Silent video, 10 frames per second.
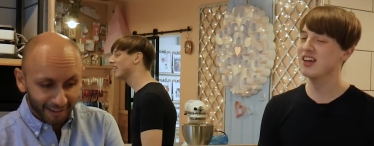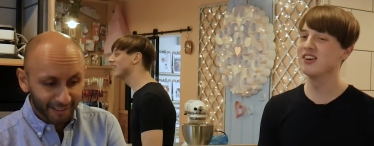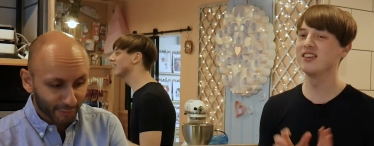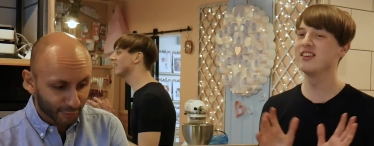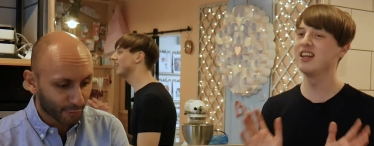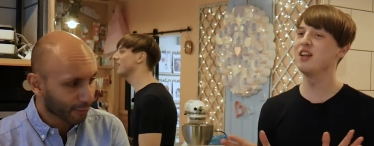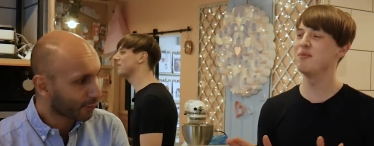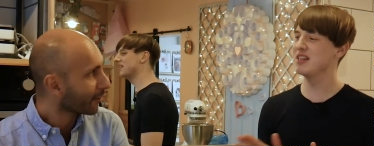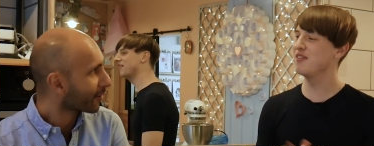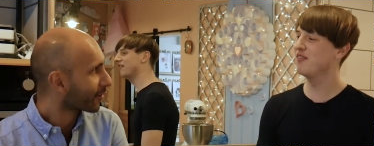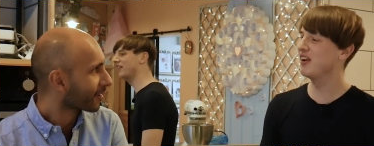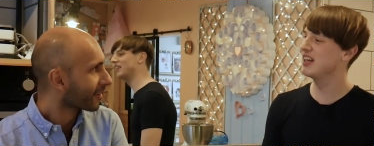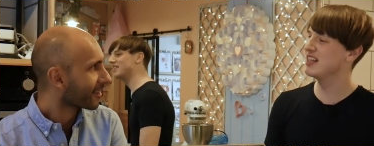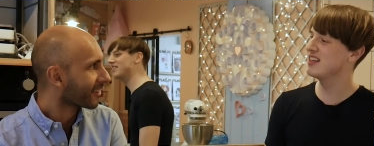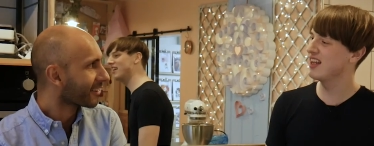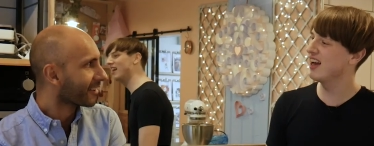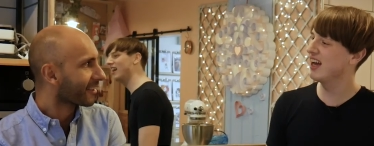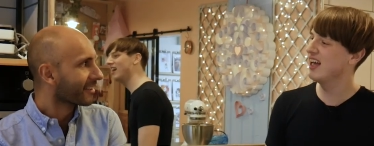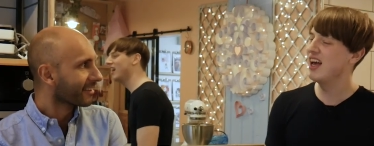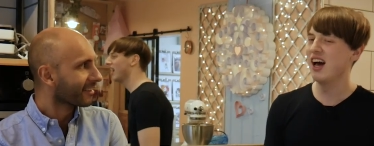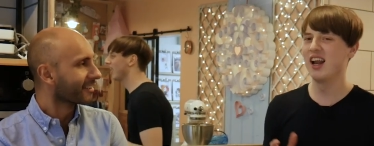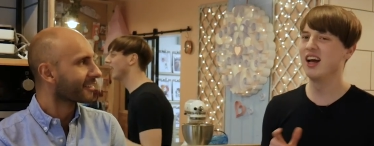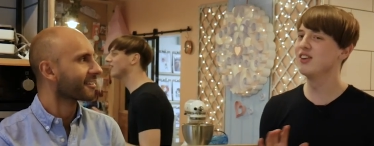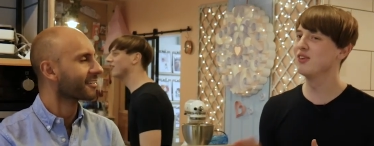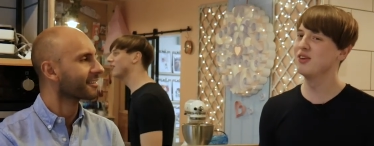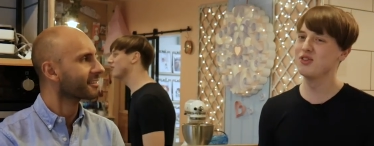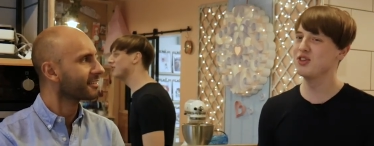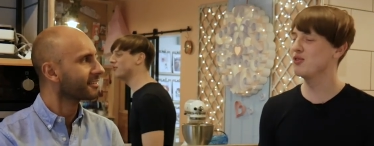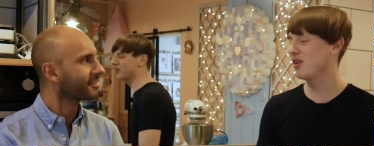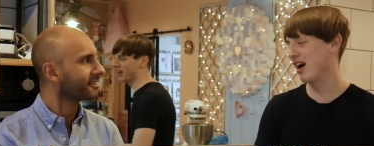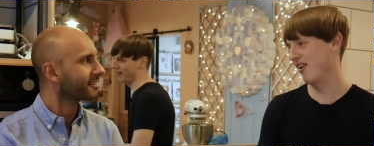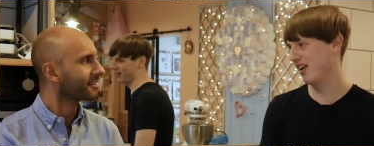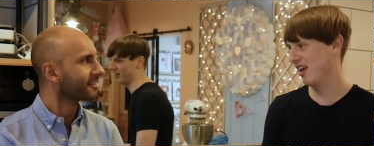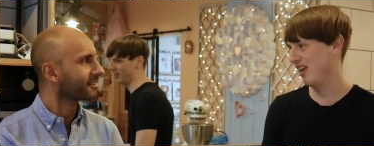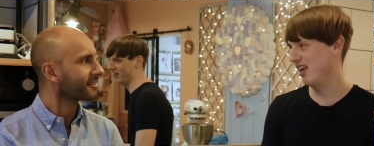Speaker 1: I like that. Strong really choice. Different. Yeah, and I don't usually do carrot cake